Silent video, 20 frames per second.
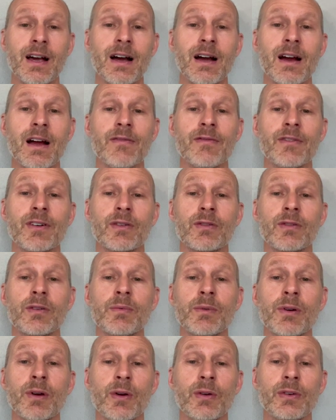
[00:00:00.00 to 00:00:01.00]
I offer
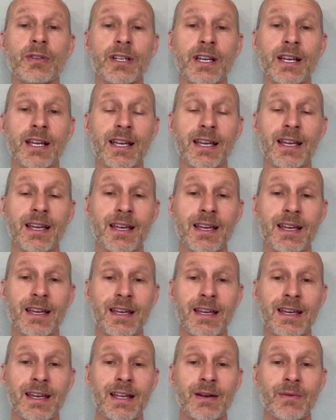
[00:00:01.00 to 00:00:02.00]
group coaching
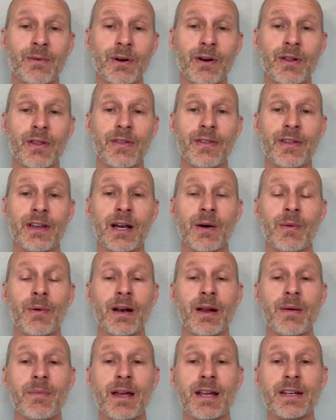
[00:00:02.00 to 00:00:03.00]
and one other thing I
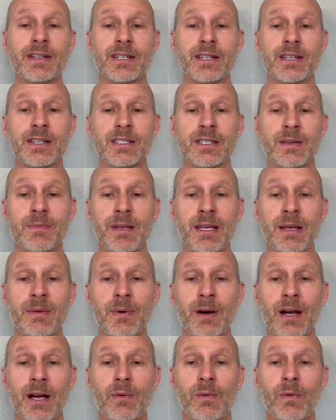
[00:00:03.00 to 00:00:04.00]
want to mention is the
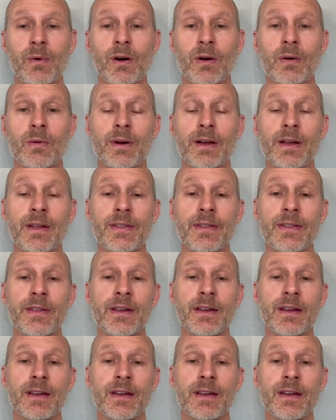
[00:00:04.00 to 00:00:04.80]
people I work with,